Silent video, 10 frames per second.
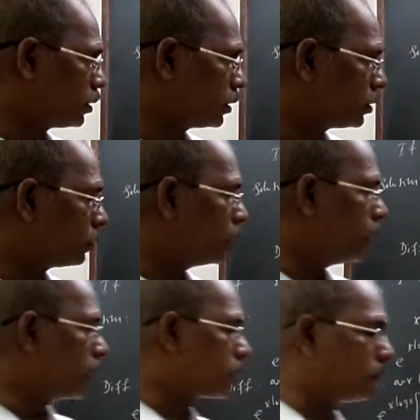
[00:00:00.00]
So
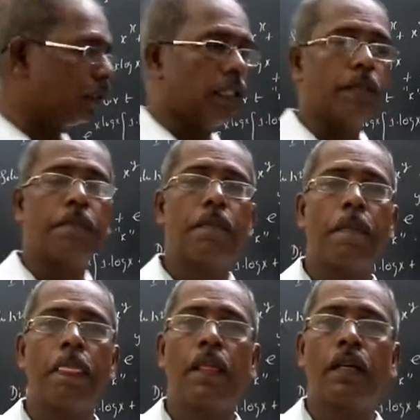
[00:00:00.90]
dear student,
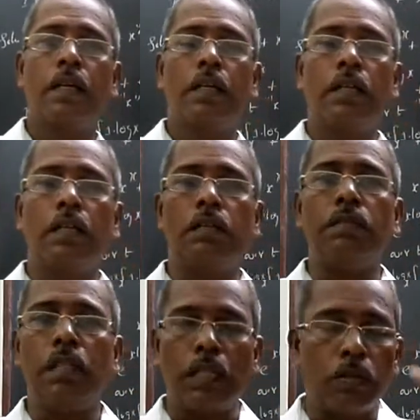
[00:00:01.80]

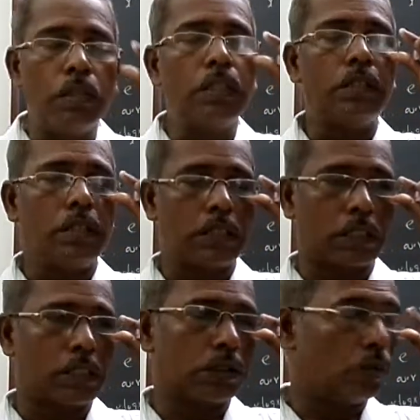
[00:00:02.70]
we are going to
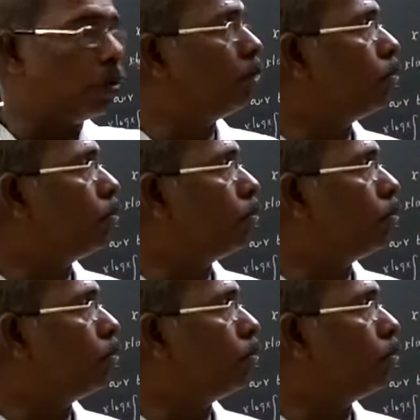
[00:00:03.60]
discuss one